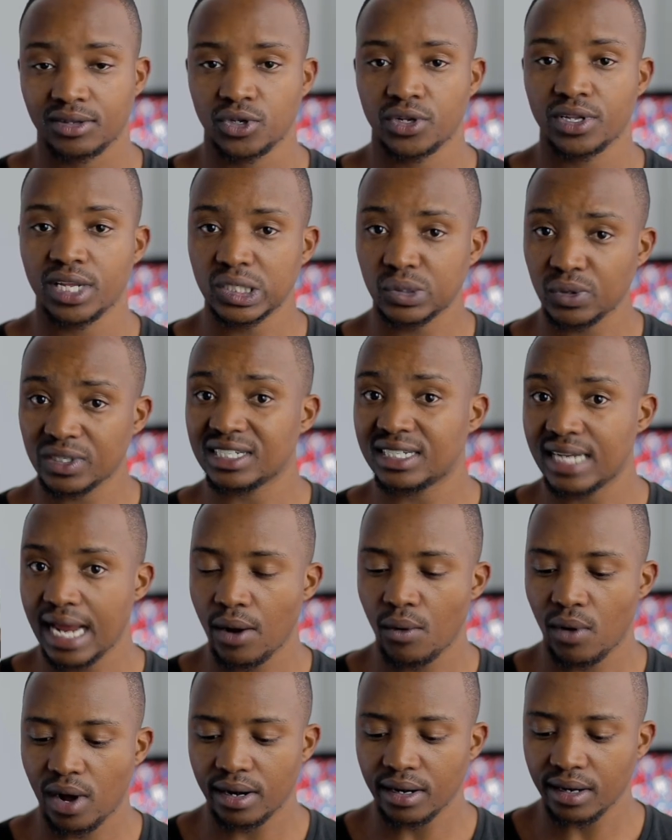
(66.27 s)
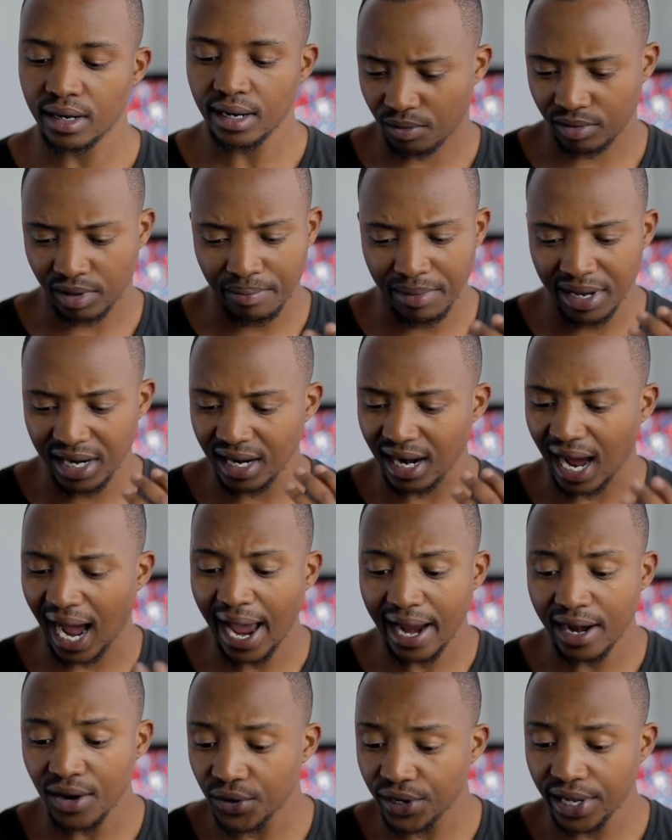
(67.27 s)
So this was day one. The minute
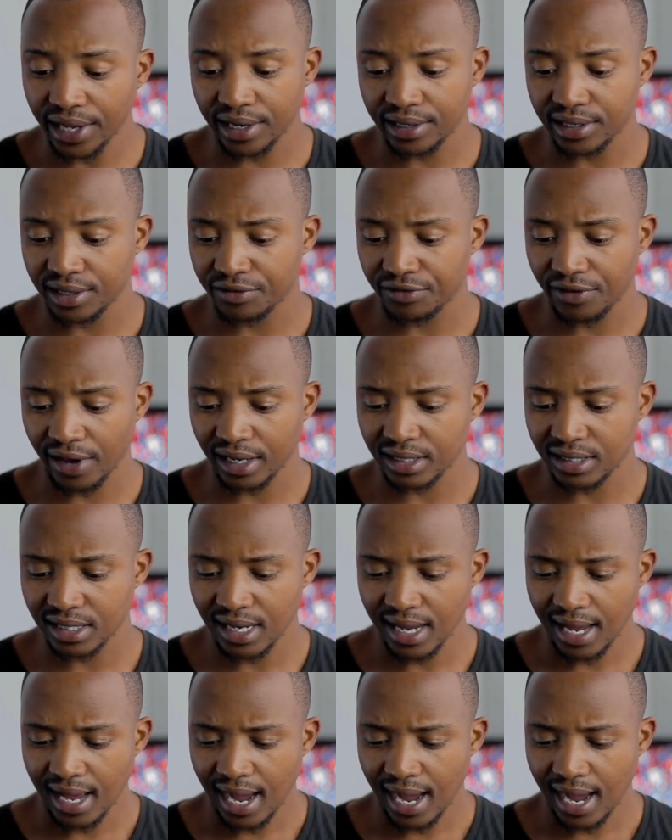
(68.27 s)
I look at it, in fact,